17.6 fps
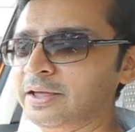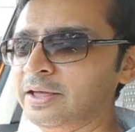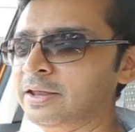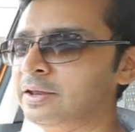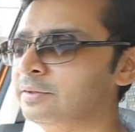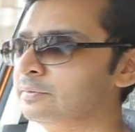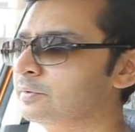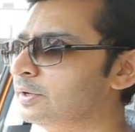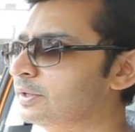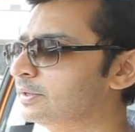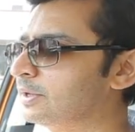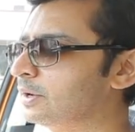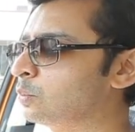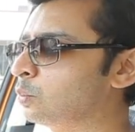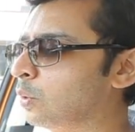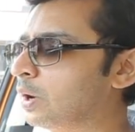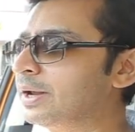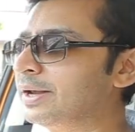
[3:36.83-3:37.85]
And even in that
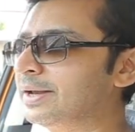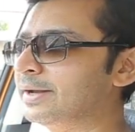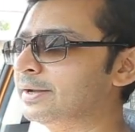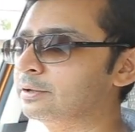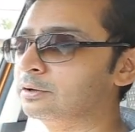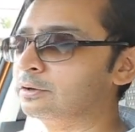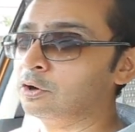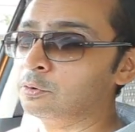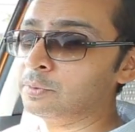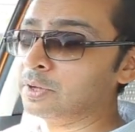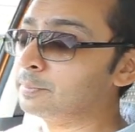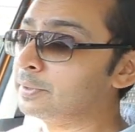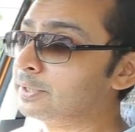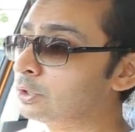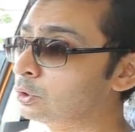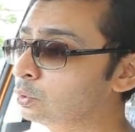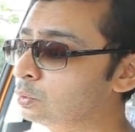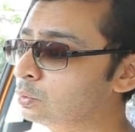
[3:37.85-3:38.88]
1 liter or
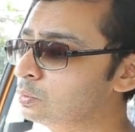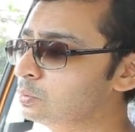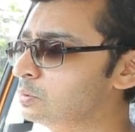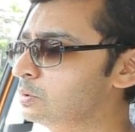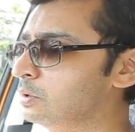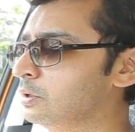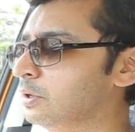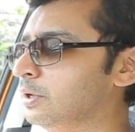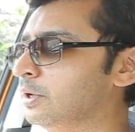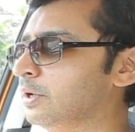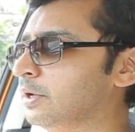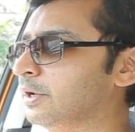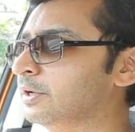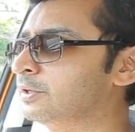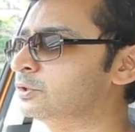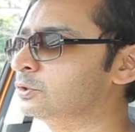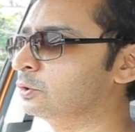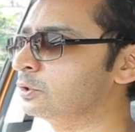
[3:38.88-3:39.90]
maybe 2,
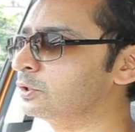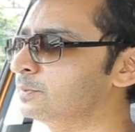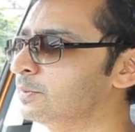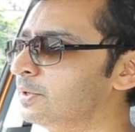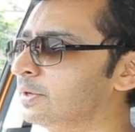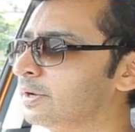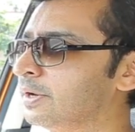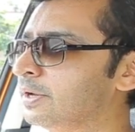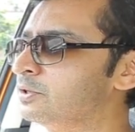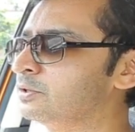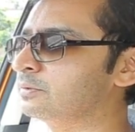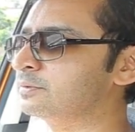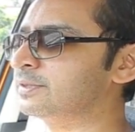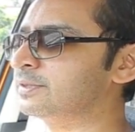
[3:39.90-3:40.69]
it shows me a range of